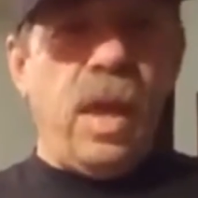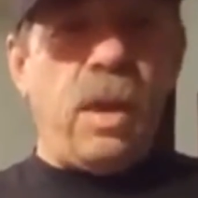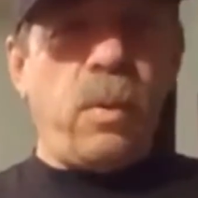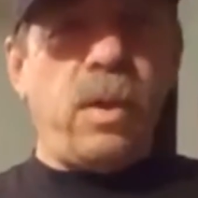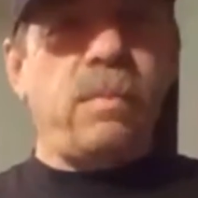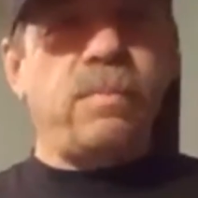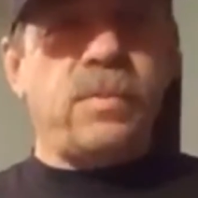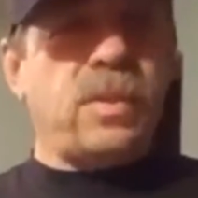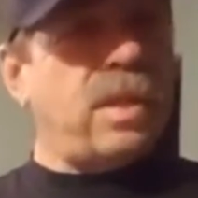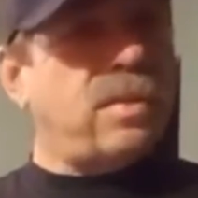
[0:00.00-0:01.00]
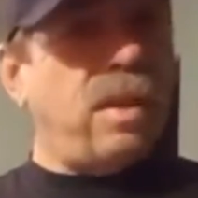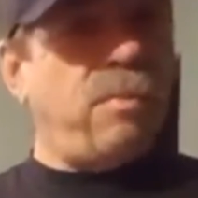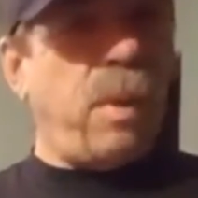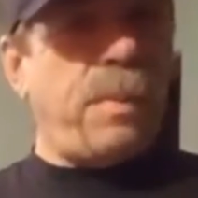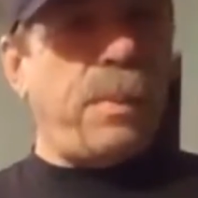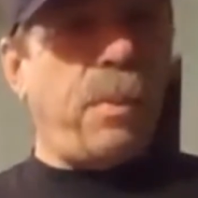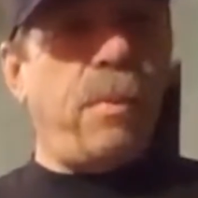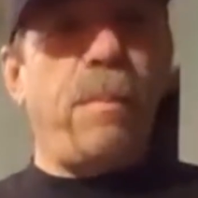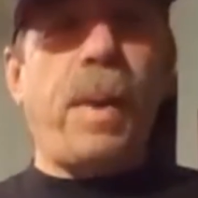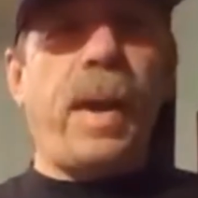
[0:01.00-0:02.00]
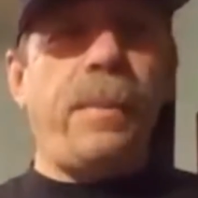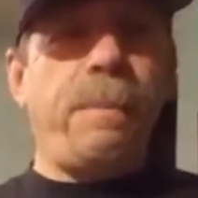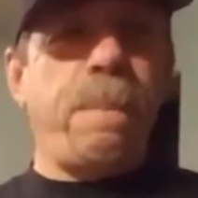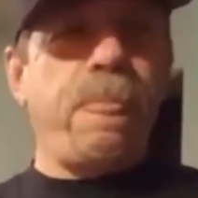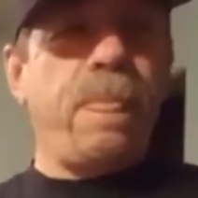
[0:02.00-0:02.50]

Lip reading: Anyway, stay safe, my people. Bye.